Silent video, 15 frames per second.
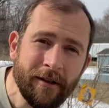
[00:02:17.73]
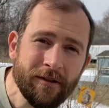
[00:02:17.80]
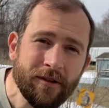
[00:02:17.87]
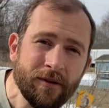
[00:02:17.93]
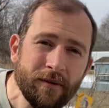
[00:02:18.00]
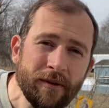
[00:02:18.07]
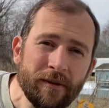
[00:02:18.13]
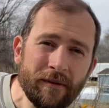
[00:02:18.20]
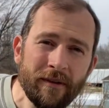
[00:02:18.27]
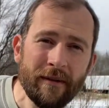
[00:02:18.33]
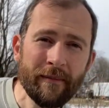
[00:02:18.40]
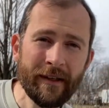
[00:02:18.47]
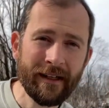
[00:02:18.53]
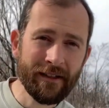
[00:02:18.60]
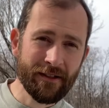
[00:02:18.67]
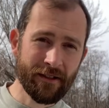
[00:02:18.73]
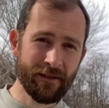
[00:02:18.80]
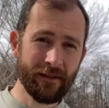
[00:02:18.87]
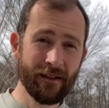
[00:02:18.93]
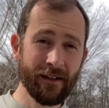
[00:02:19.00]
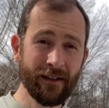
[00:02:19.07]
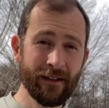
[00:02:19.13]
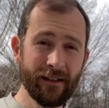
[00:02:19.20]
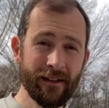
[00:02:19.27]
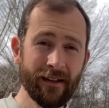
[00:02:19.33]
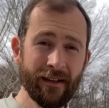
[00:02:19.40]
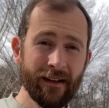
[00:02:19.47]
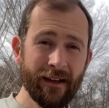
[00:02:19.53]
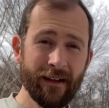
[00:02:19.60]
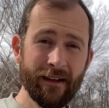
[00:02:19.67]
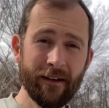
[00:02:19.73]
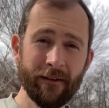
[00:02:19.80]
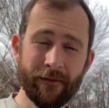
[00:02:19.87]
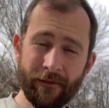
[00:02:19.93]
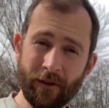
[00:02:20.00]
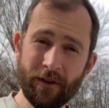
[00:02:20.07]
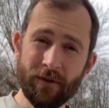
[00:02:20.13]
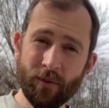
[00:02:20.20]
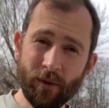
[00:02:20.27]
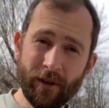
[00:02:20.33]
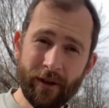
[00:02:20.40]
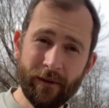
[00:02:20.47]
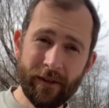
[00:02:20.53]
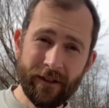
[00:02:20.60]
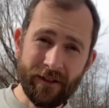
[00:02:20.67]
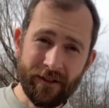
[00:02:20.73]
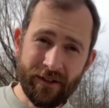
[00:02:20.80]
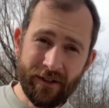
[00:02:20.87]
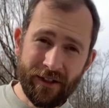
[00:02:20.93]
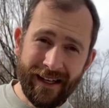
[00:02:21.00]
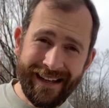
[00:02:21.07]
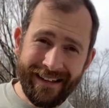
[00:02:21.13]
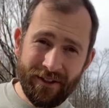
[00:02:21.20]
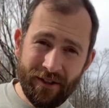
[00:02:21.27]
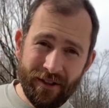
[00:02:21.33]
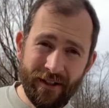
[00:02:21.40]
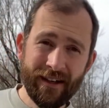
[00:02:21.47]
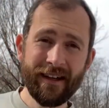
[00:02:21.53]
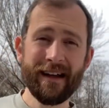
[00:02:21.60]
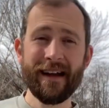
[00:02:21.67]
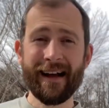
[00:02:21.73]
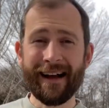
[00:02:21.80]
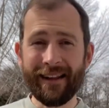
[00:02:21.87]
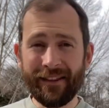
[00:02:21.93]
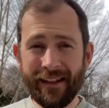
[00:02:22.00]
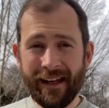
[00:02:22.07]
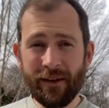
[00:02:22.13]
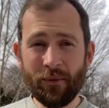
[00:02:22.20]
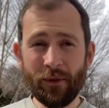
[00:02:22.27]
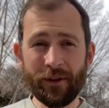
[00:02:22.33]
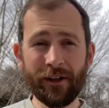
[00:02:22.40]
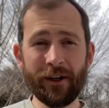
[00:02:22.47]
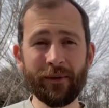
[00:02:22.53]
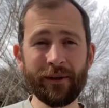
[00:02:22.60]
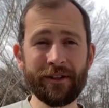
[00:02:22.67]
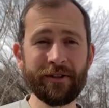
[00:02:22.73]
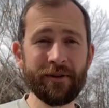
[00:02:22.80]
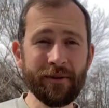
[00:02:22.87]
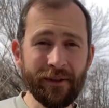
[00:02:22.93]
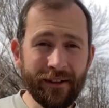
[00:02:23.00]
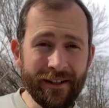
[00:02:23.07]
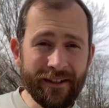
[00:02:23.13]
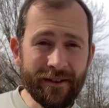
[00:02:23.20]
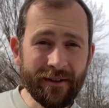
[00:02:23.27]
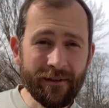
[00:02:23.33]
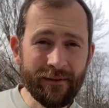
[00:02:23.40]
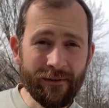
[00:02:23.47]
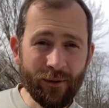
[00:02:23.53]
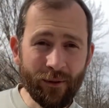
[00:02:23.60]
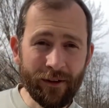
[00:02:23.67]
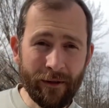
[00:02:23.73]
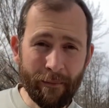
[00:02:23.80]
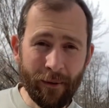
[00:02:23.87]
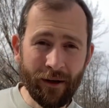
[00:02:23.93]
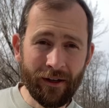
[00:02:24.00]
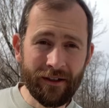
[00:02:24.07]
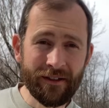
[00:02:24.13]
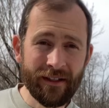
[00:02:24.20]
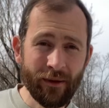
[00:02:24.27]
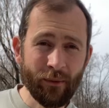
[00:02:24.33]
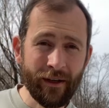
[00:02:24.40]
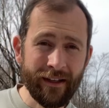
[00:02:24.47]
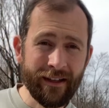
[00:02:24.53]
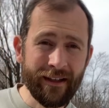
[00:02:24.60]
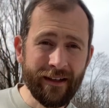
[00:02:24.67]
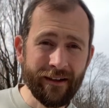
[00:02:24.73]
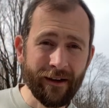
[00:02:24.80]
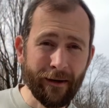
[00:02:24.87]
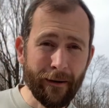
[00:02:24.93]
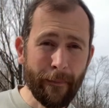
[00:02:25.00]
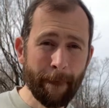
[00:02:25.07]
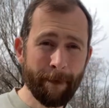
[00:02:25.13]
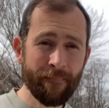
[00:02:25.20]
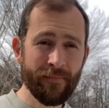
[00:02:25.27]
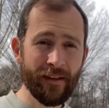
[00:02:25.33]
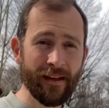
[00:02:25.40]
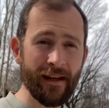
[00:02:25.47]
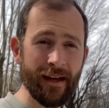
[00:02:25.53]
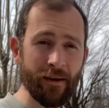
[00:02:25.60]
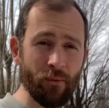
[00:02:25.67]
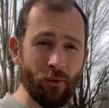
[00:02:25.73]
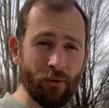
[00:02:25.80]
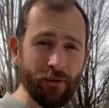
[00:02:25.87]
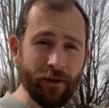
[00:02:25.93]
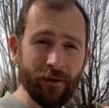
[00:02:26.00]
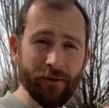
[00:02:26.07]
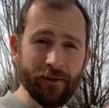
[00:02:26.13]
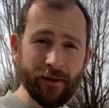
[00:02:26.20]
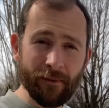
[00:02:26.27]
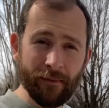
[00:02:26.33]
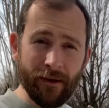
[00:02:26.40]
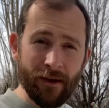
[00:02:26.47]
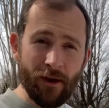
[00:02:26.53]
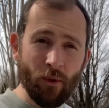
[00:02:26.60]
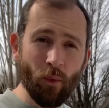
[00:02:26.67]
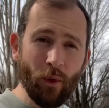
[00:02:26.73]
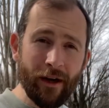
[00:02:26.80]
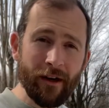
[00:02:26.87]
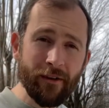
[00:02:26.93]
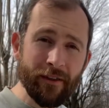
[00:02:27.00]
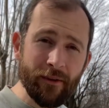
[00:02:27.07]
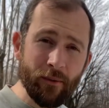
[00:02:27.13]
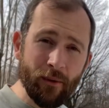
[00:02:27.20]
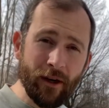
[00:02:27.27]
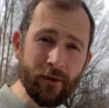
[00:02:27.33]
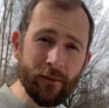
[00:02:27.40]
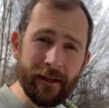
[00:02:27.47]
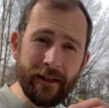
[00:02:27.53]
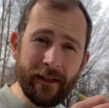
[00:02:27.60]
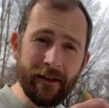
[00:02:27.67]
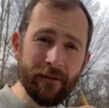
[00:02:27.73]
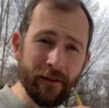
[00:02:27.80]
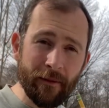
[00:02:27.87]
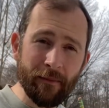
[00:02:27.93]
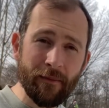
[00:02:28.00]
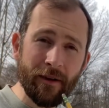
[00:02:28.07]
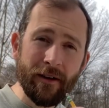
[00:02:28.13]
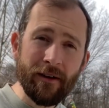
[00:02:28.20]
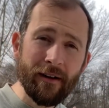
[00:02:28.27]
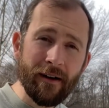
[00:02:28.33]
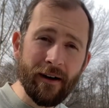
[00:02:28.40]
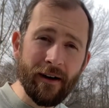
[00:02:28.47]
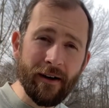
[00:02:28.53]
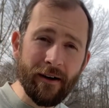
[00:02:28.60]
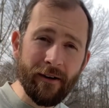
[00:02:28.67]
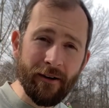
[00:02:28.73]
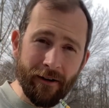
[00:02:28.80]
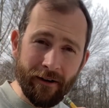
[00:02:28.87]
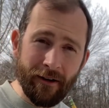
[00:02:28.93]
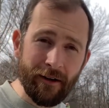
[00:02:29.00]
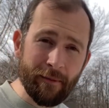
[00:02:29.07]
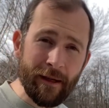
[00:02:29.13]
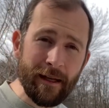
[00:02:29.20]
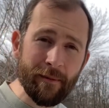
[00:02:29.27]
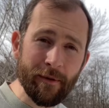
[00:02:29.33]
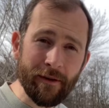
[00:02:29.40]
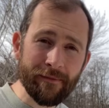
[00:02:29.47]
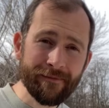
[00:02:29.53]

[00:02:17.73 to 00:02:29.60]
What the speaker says: 2 or 3 minutes. First we're going to sketch, and then we're going to listen for the birds that we hear, and we'll note them where we hear them on our paper.